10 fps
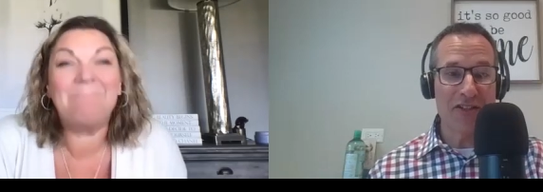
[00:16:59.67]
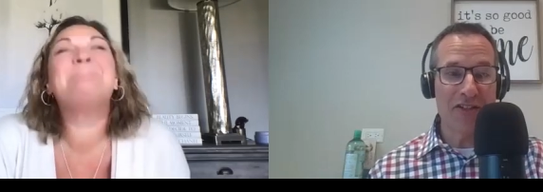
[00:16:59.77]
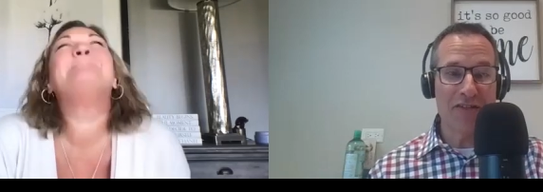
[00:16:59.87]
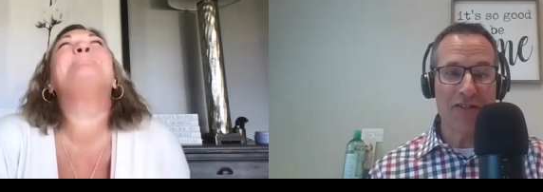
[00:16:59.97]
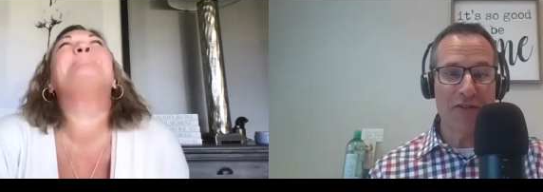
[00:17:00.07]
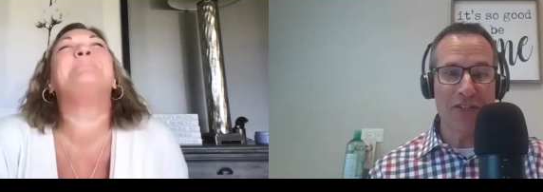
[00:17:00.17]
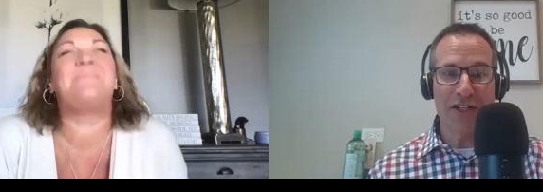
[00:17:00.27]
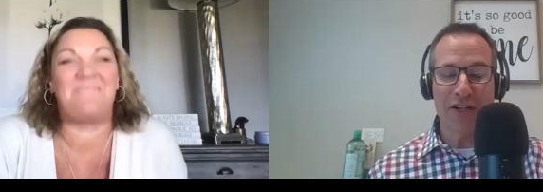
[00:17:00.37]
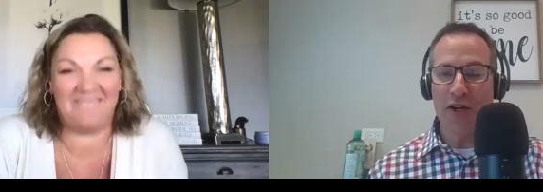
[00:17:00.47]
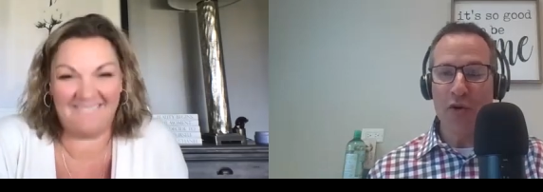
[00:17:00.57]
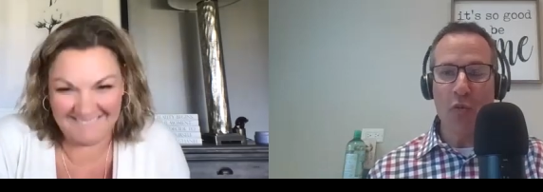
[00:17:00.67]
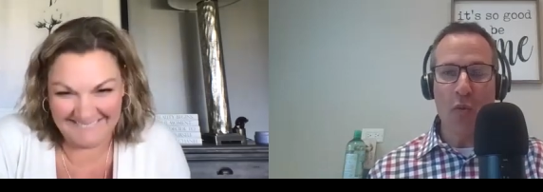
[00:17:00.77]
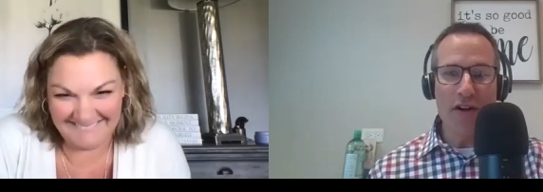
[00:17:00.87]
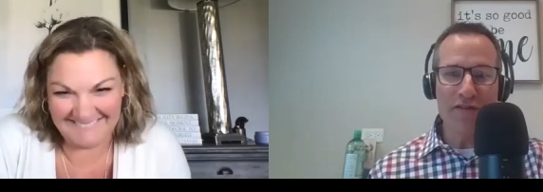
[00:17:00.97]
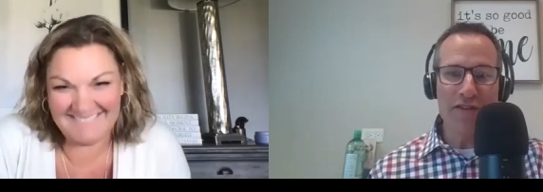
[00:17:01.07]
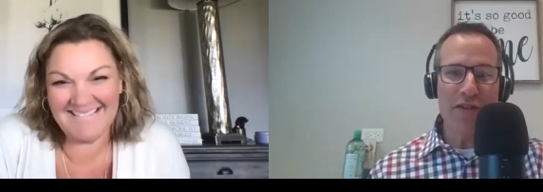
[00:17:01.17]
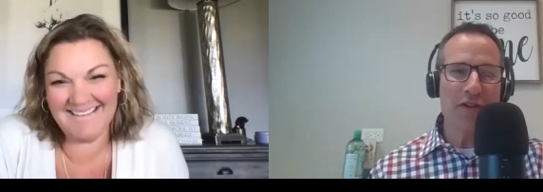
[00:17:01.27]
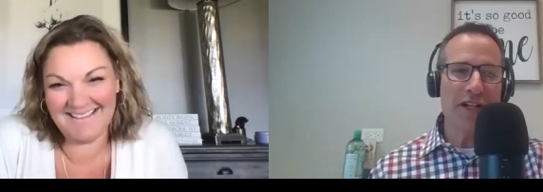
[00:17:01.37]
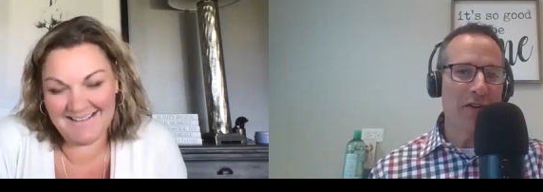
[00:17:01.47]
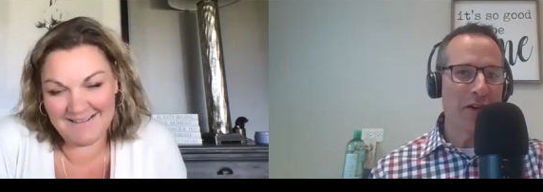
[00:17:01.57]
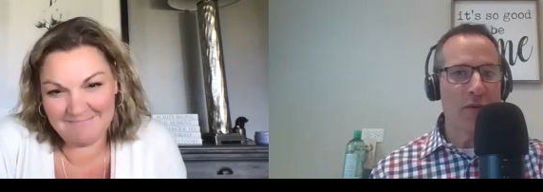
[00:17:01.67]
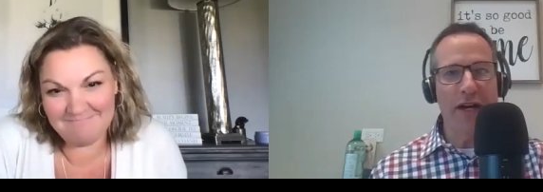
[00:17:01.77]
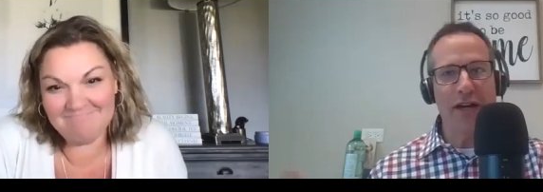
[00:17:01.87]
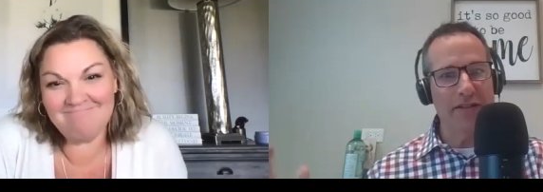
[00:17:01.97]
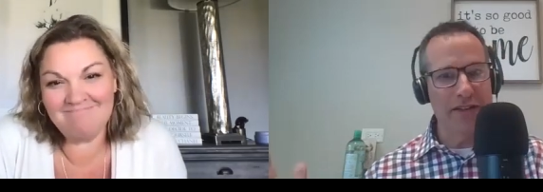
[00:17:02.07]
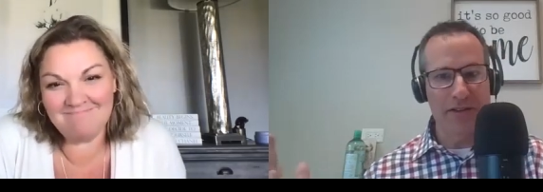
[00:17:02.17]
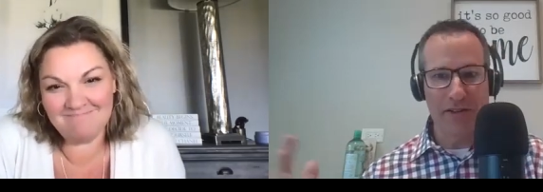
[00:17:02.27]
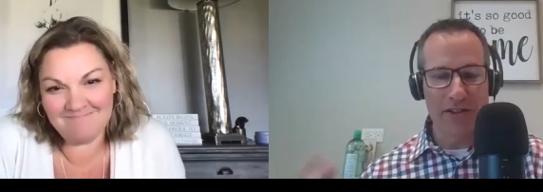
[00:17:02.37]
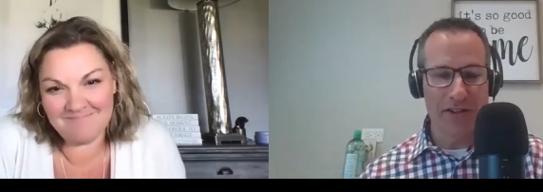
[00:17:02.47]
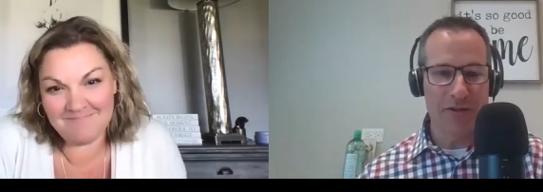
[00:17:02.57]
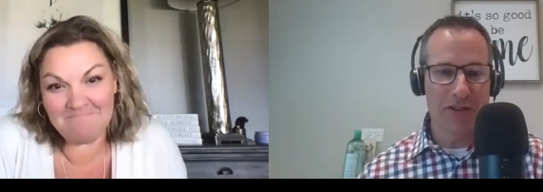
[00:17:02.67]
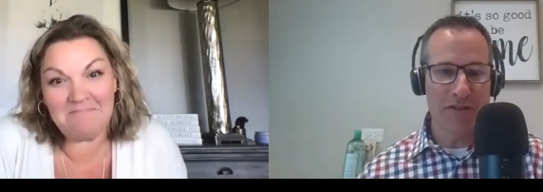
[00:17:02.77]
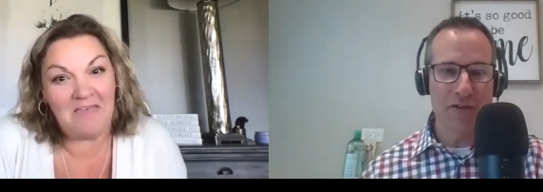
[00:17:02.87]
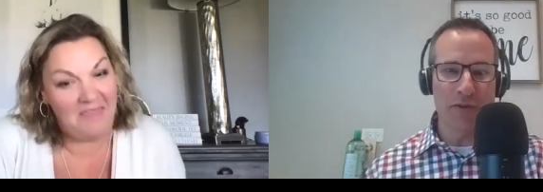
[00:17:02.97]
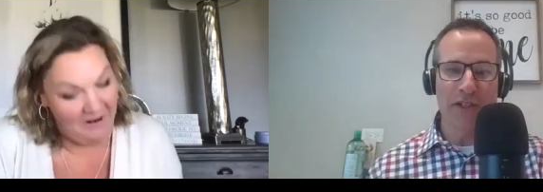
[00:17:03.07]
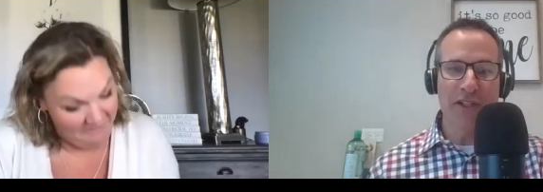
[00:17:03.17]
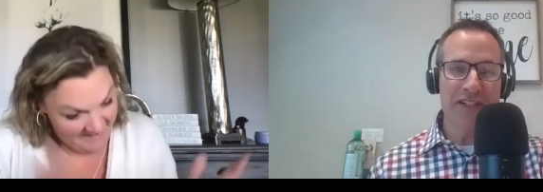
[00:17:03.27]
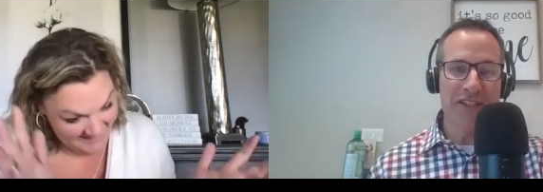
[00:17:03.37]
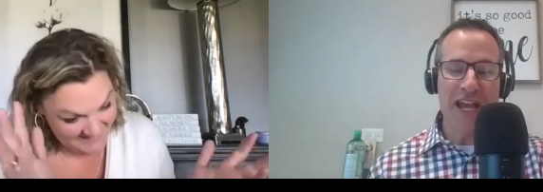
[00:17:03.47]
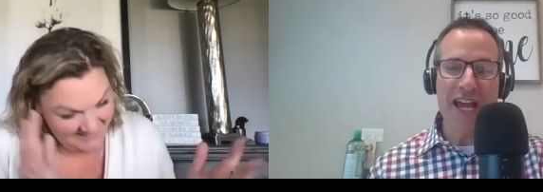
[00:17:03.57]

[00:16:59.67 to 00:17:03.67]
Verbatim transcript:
Speaker 1: And if there was like one fewer day, we're like, well, you know, look, there was a few one less yes.